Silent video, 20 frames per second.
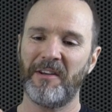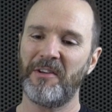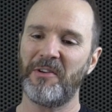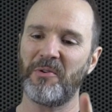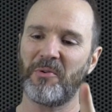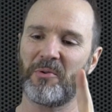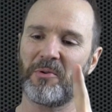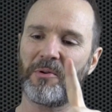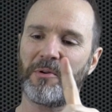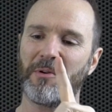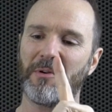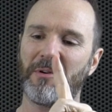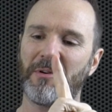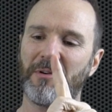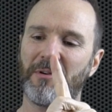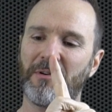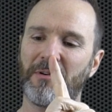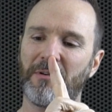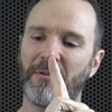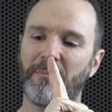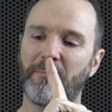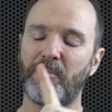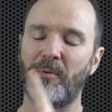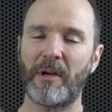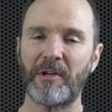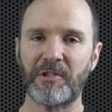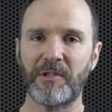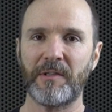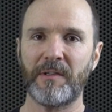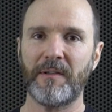your
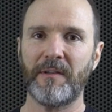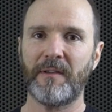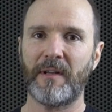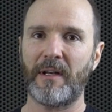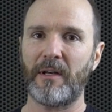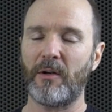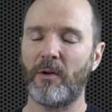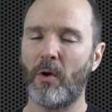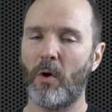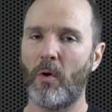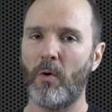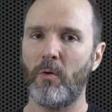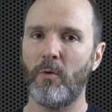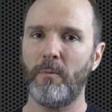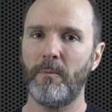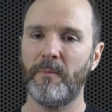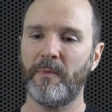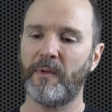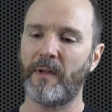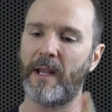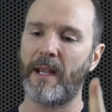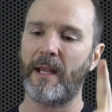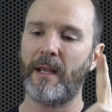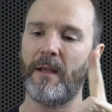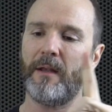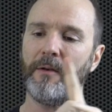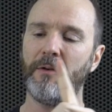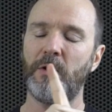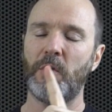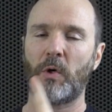brushes and combs,
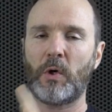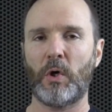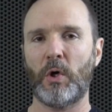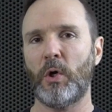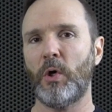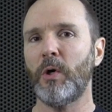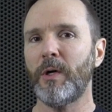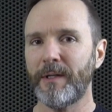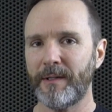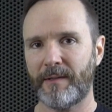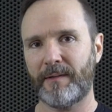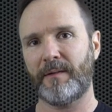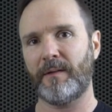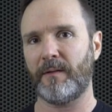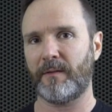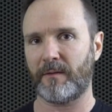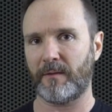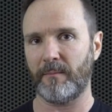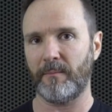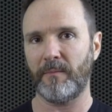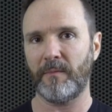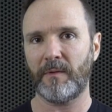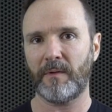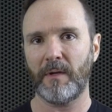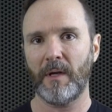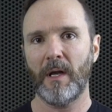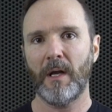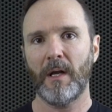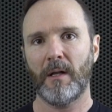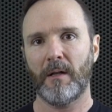and your hood systems,
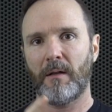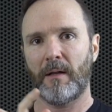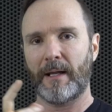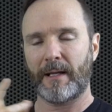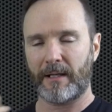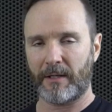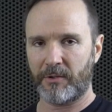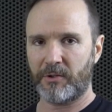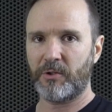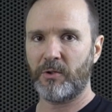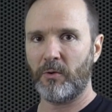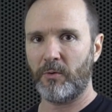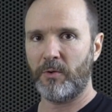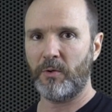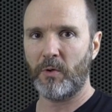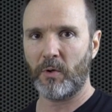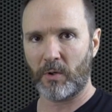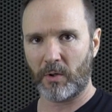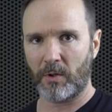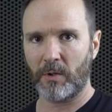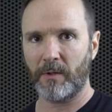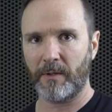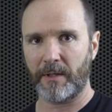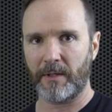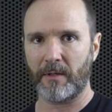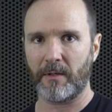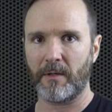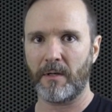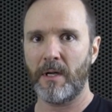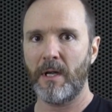like I showed you
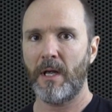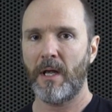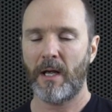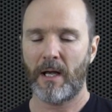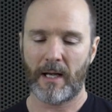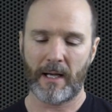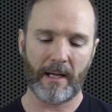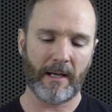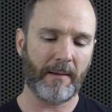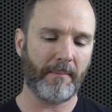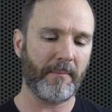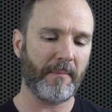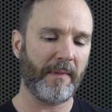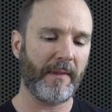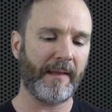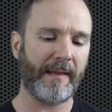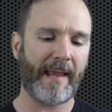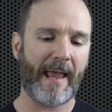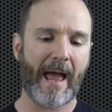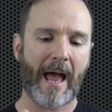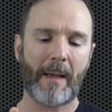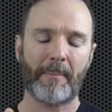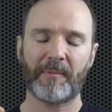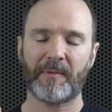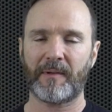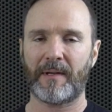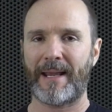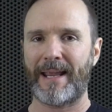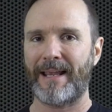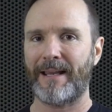earlier. The
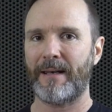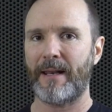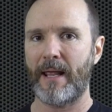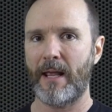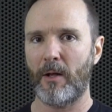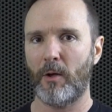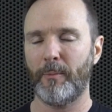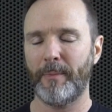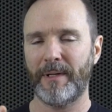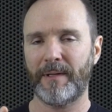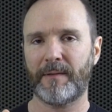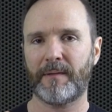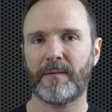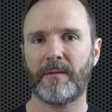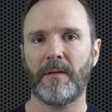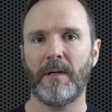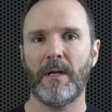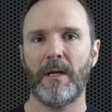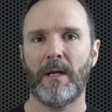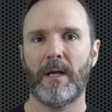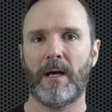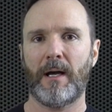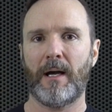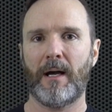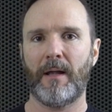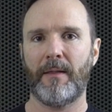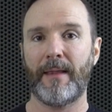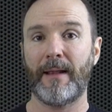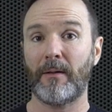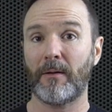caps and helmets,
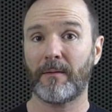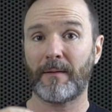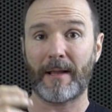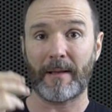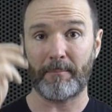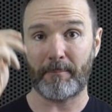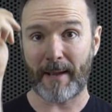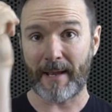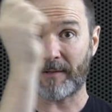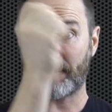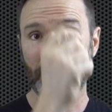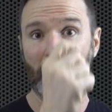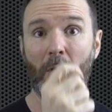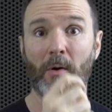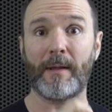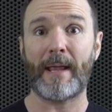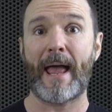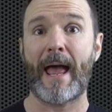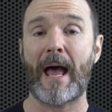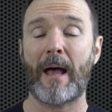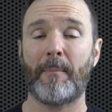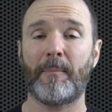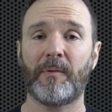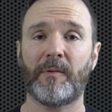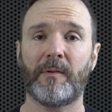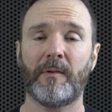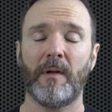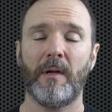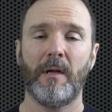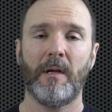they look like baseball
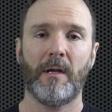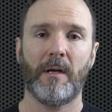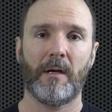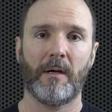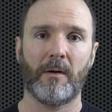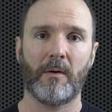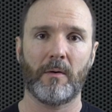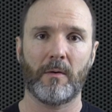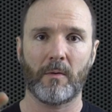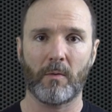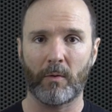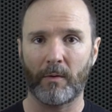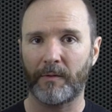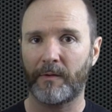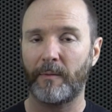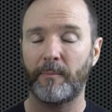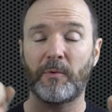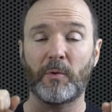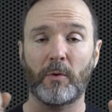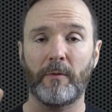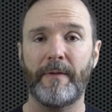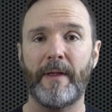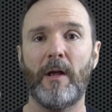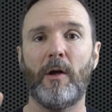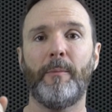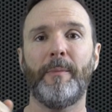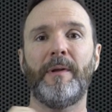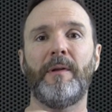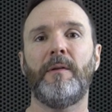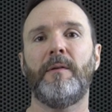caps or some sort of
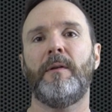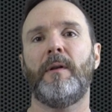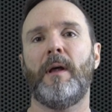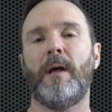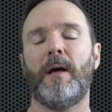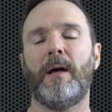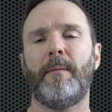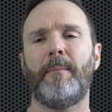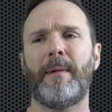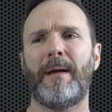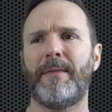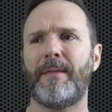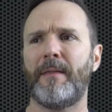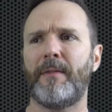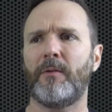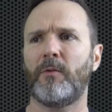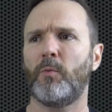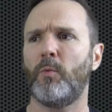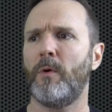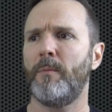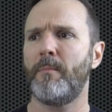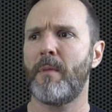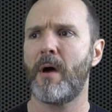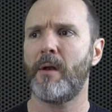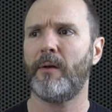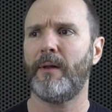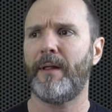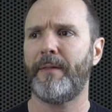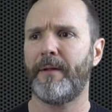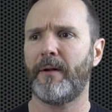helmet. I think there's one
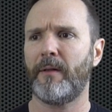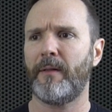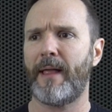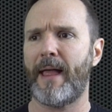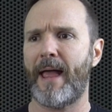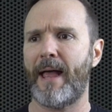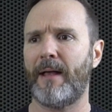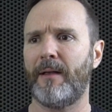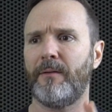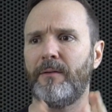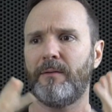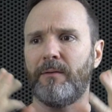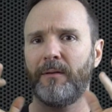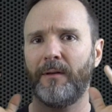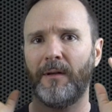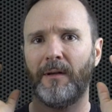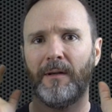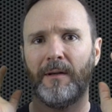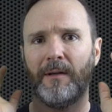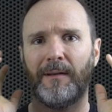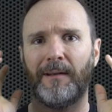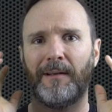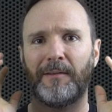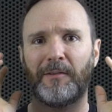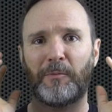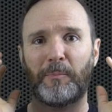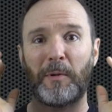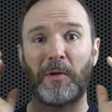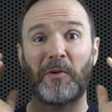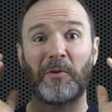model out there that has
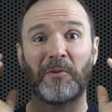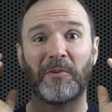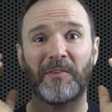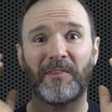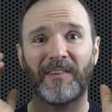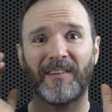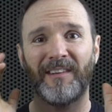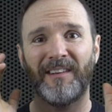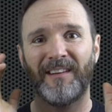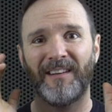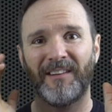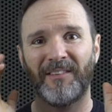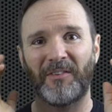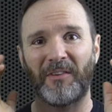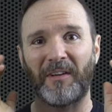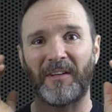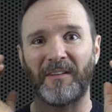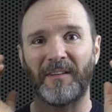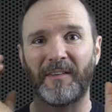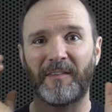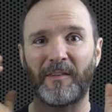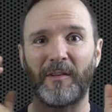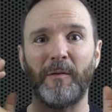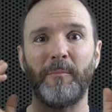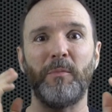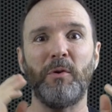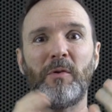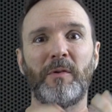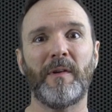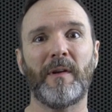speakers so you can listen to
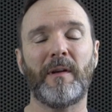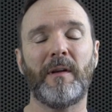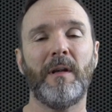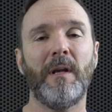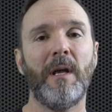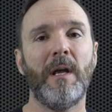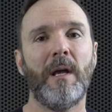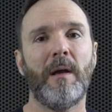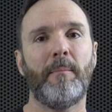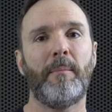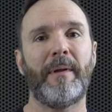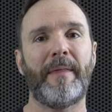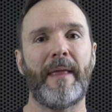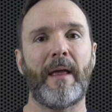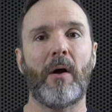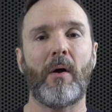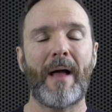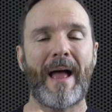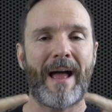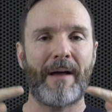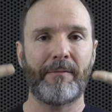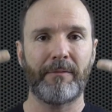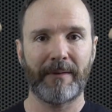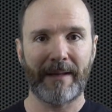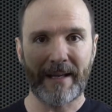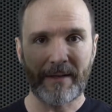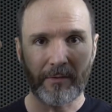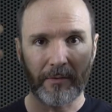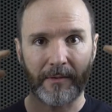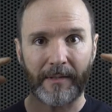music, but they all have
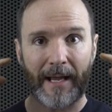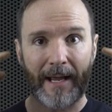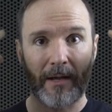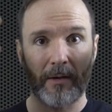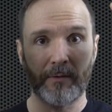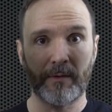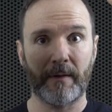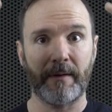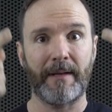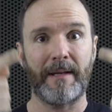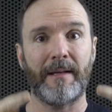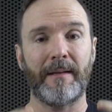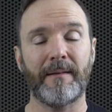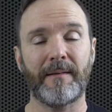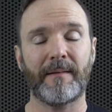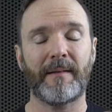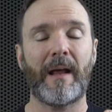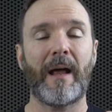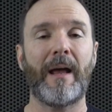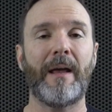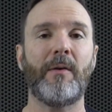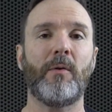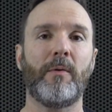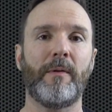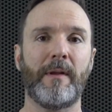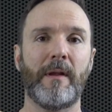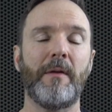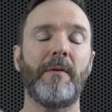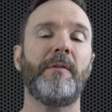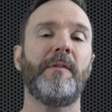laser diodes on the inside or
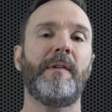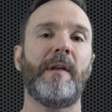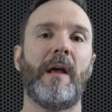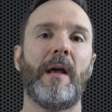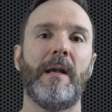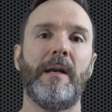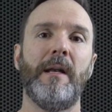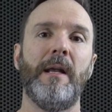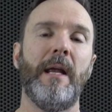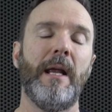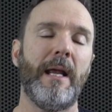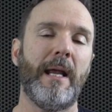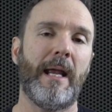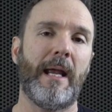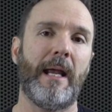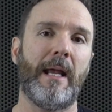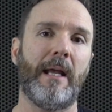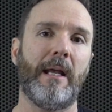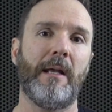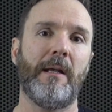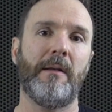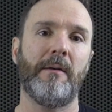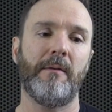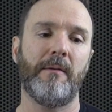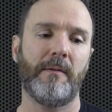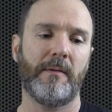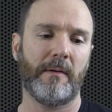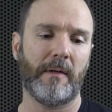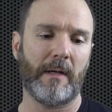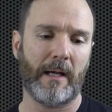the underside,
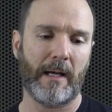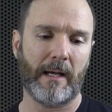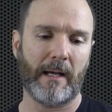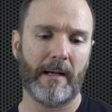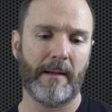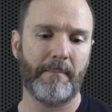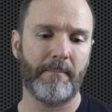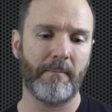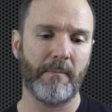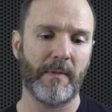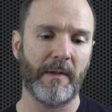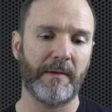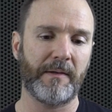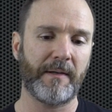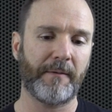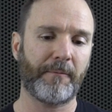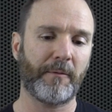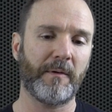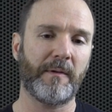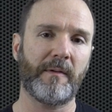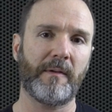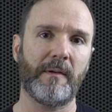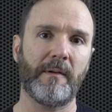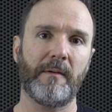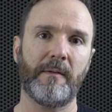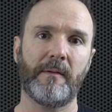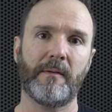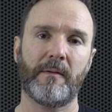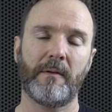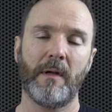and the
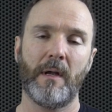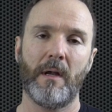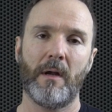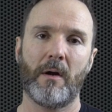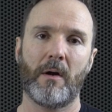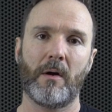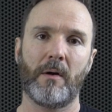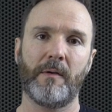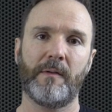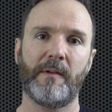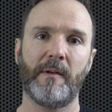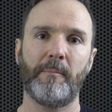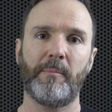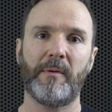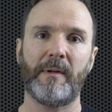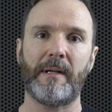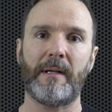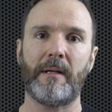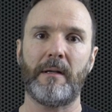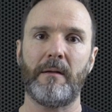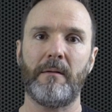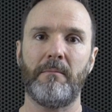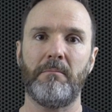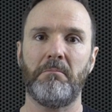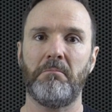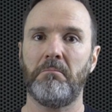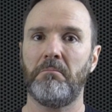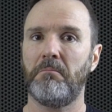differences are simply